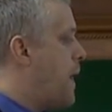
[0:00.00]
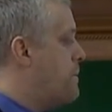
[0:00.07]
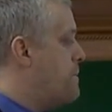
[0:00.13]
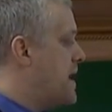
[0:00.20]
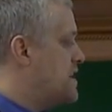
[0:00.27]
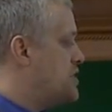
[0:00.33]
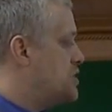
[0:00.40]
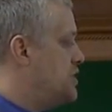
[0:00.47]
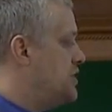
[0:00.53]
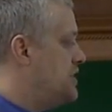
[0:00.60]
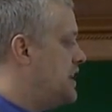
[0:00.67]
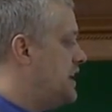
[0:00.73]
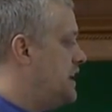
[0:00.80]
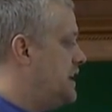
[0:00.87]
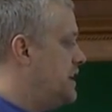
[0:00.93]

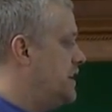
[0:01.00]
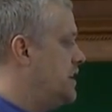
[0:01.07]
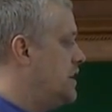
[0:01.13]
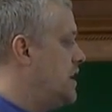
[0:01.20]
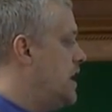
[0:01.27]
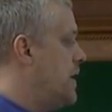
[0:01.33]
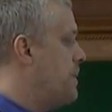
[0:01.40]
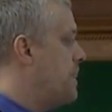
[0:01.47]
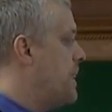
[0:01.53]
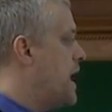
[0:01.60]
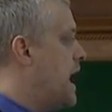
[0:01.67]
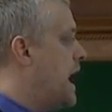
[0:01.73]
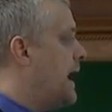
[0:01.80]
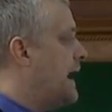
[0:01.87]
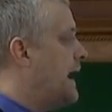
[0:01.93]
mentioned here,
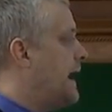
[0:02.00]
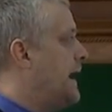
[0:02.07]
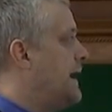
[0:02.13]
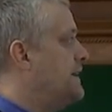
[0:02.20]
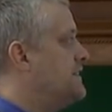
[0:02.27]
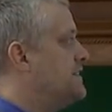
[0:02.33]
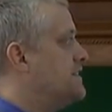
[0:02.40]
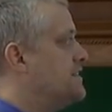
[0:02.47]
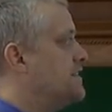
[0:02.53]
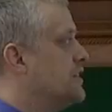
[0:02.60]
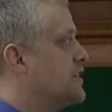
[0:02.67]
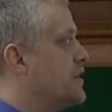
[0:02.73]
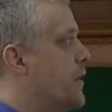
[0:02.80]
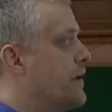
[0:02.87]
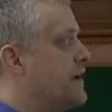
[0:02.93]
and
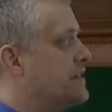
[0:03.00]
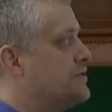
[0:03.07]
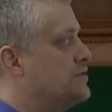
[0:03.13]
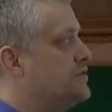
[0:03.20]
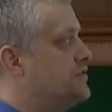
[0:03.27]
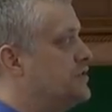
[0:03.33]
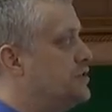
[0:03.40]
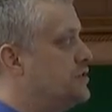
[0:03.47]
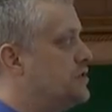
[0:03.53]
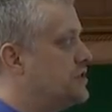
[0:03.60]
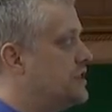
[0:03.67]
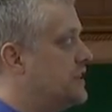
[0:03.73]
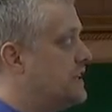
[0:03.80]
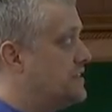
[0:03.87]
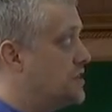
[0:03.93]
the going to
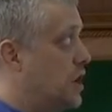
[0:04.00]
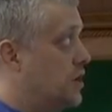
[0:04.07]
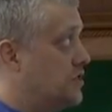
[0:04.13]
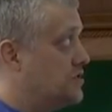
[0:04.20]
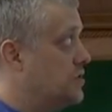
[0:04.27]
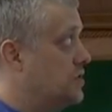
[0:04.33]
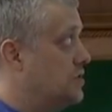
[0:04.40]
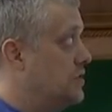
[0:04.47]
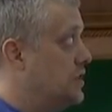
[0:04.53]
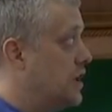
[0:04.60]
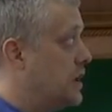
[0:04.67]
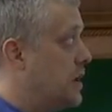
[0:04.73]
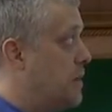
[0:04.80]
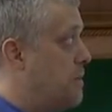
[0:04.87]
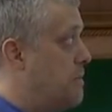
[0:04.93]
future is also
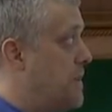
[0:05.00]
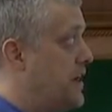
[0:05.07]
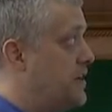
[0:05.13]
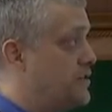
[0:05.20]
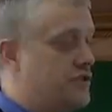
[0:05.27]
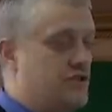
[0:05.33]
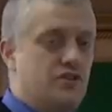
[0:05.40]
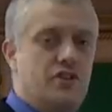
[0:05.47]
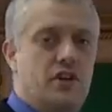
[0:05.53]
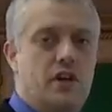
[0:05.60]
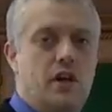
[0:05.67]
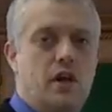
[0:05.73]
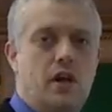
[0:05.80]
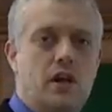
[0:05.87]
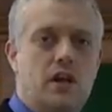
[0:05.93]
not mentioned
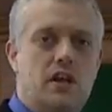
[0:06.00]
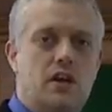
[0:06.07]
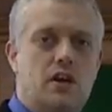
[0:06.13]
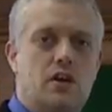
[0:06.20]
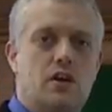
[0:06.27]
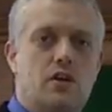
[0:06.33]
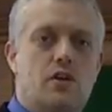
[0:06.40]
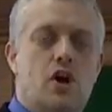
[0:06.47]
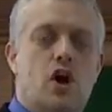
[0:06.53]
here.